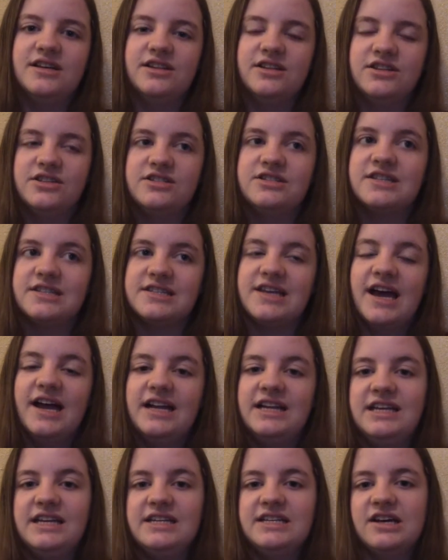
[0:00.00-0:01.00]

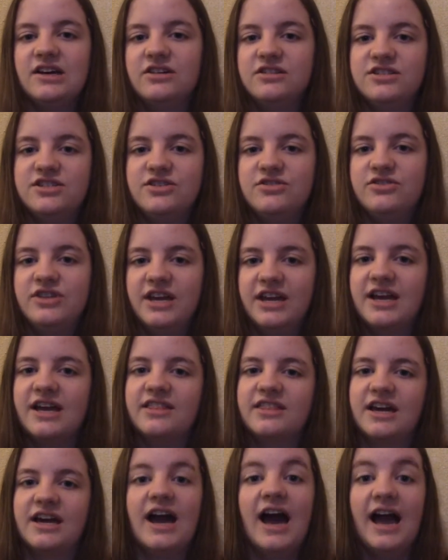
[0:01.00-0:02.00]
society tells you
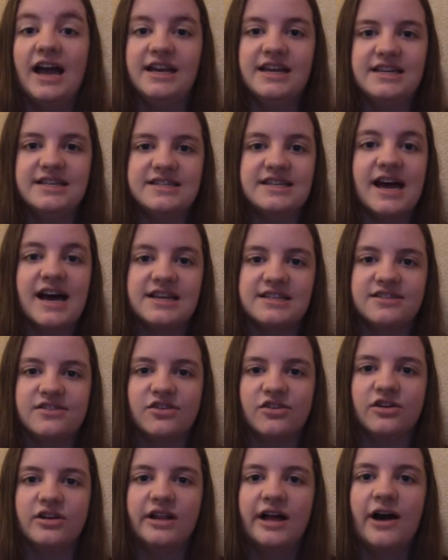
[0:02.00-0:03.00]
that the guy needs to ask the
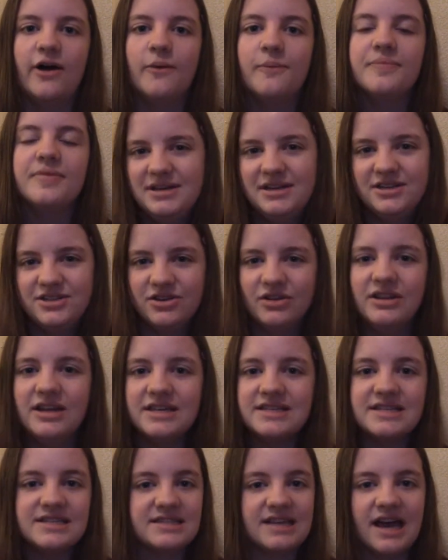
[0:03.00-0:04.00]
girl out. And don't
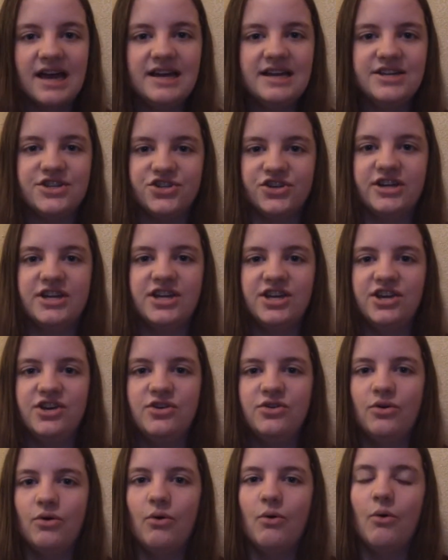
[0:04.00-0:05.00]
let society trick
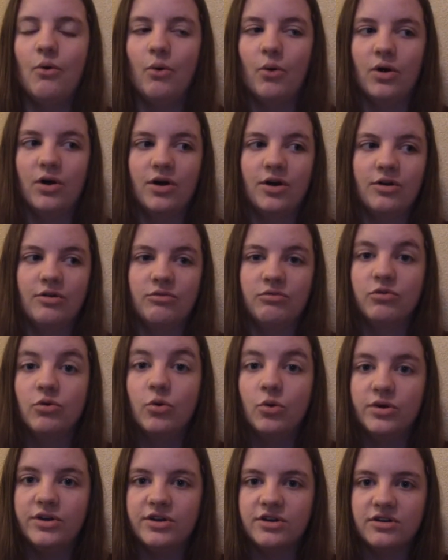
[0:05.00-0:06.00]
you or
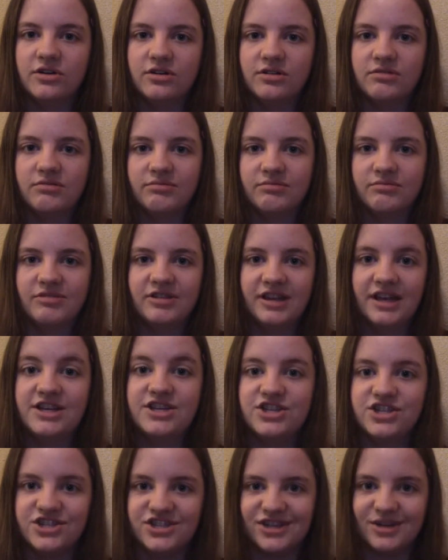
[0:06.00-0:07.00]
rule your
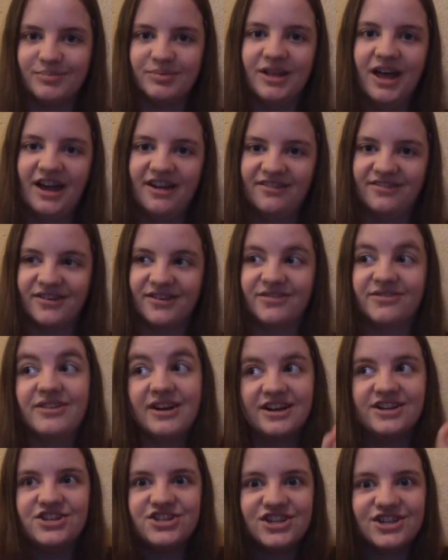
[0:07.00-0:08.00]
relationship life or
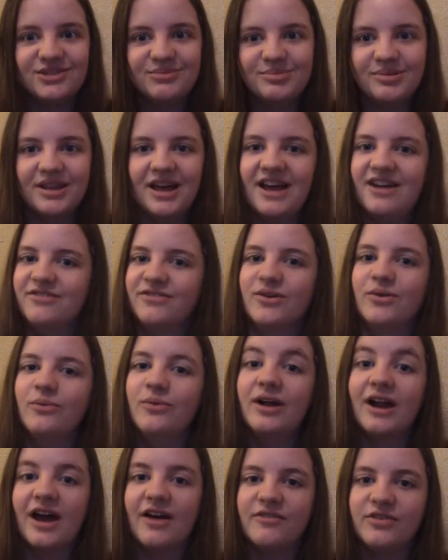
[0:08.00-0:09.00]
friendship life or
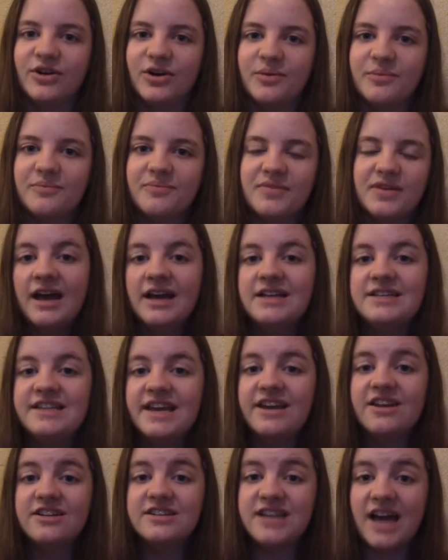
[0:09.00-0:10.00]
whatever.
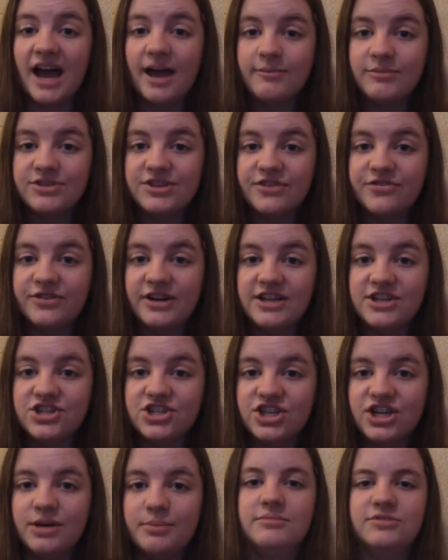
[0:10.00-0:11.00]
Take your time with the
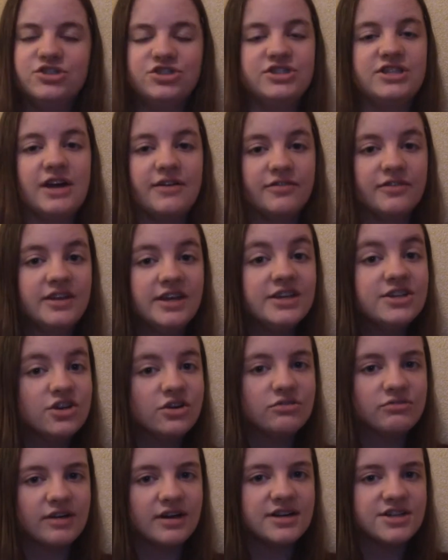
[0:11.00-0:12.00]
friendship. Definitely
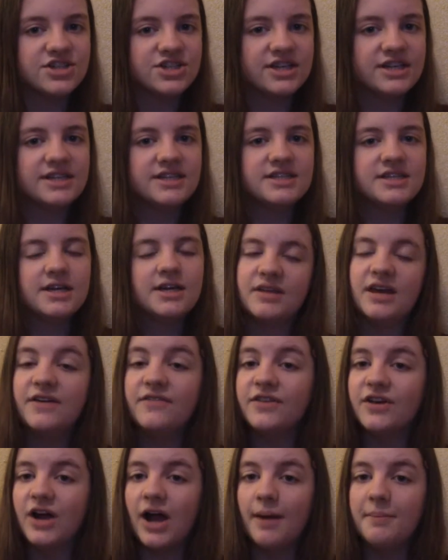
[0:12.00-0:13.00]
don't rush it.
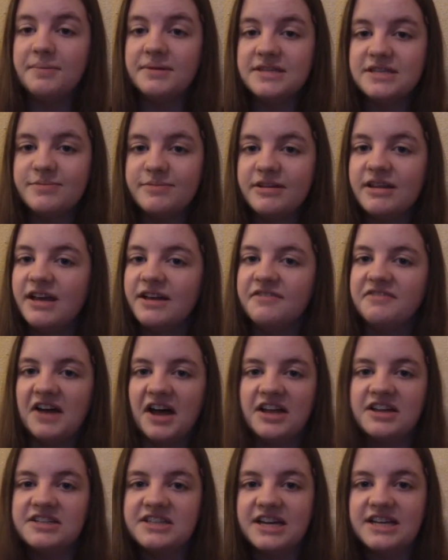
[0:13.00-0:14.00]
If there happens to be like
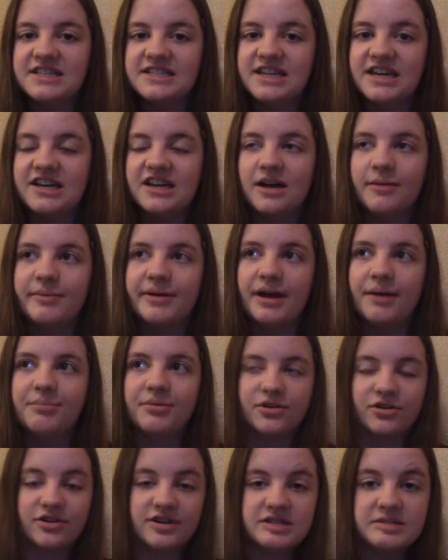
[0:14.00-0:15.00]
Valentine's Day coming up
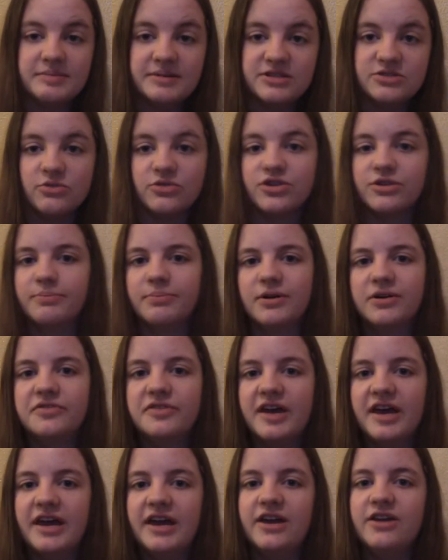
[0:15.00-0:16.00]
or Christmas or their
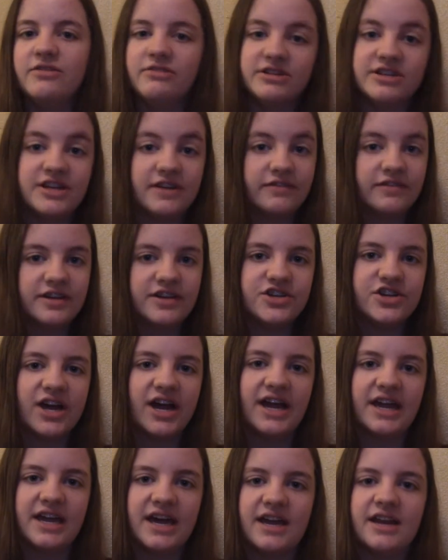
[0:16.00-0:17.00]
birthday, you can definitely
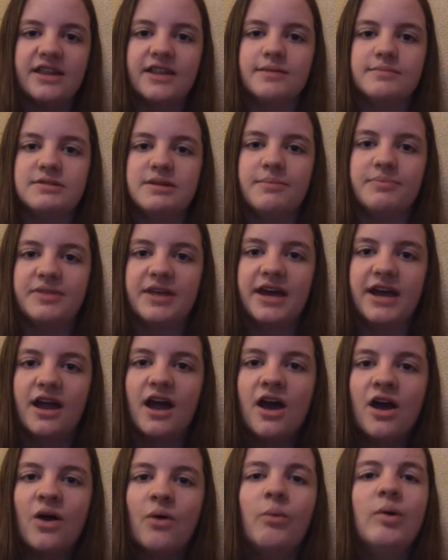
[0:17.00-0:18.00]
try getting them
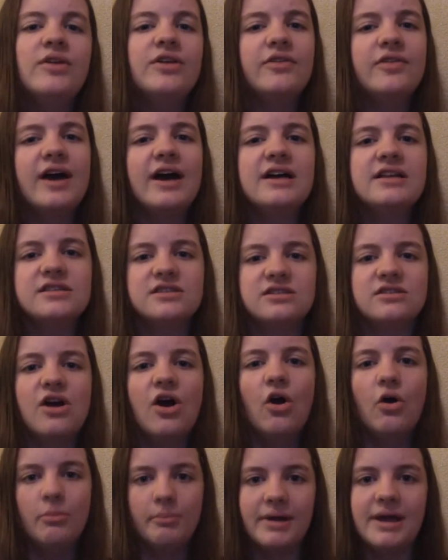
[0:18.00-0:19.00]
something, whether that's
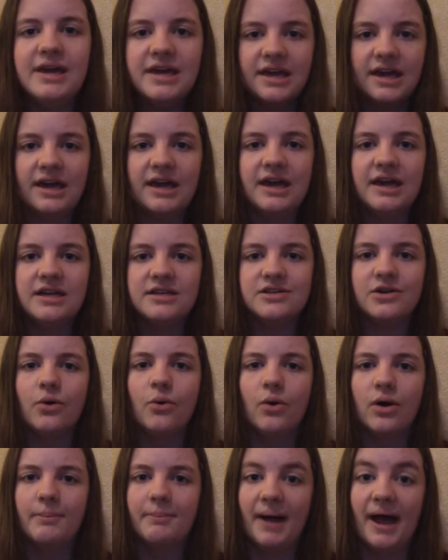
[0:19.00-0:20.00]
homemaking it
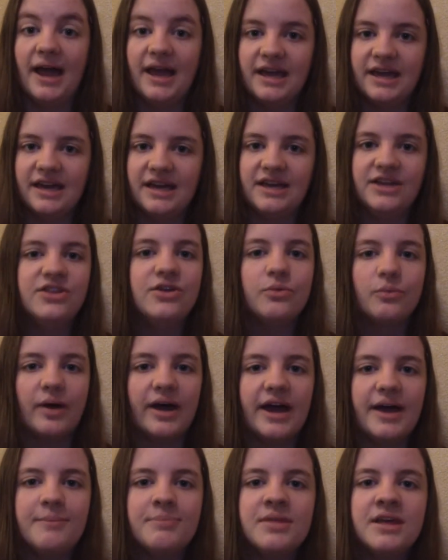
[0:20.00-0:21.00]
or buying it. Either
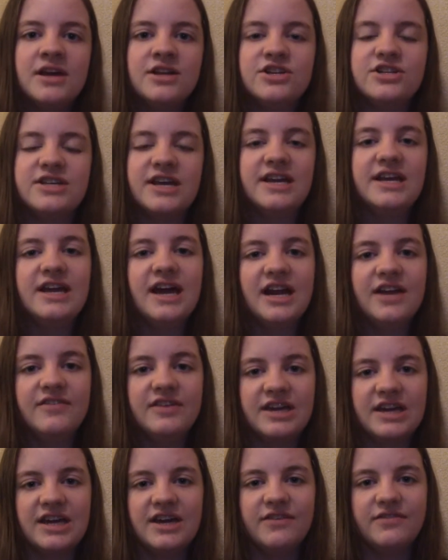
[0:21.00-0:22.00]
way, just any kind of
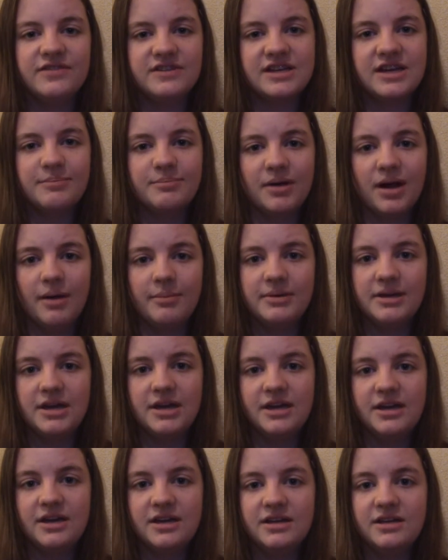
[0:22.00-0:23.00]
a gift can
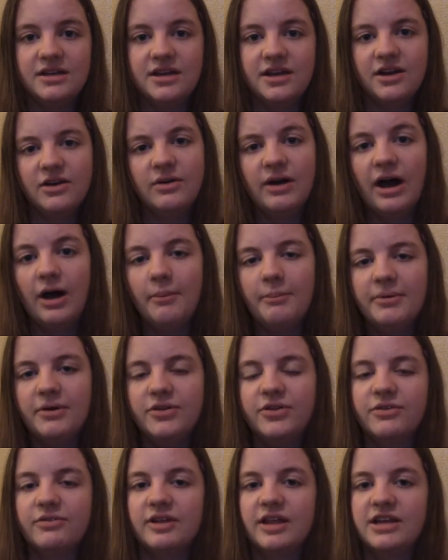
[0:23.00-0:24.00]
probably, you know, help
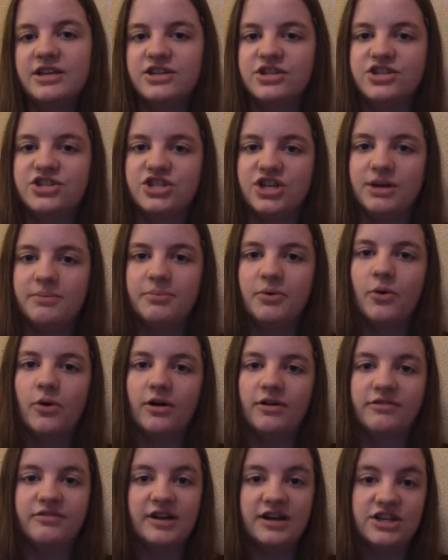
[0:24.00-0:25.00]
build the relationship
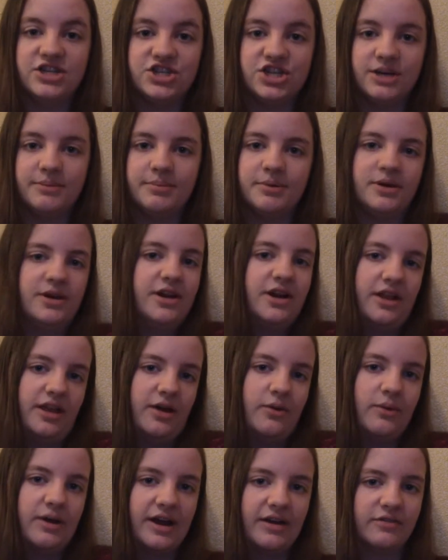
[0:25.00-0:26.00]
or friendship or, you know,
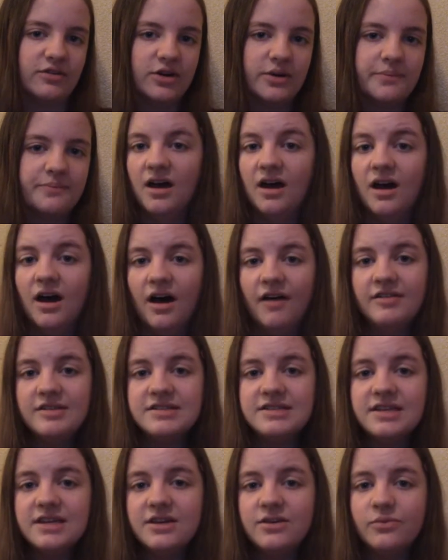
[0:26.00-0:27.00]
like whatever.
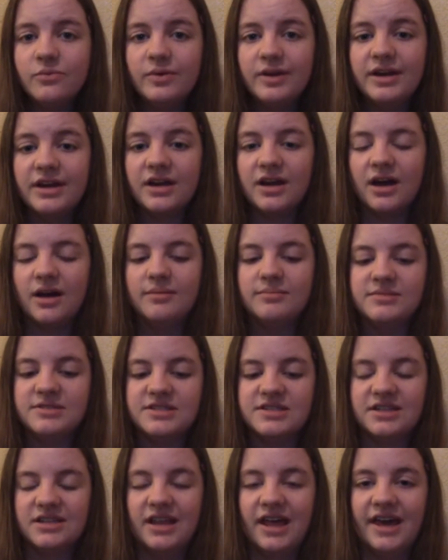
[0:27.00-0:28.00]
Obviously, when it
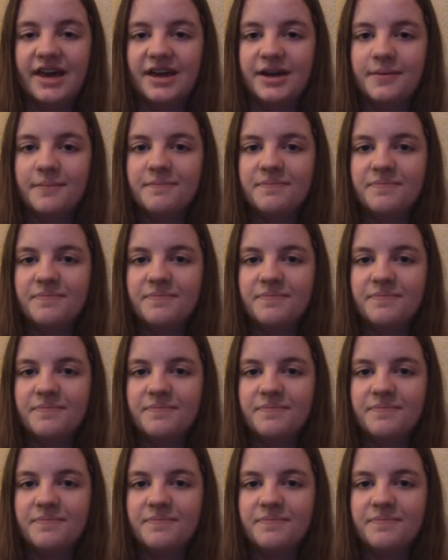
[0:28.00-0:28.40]
comes to like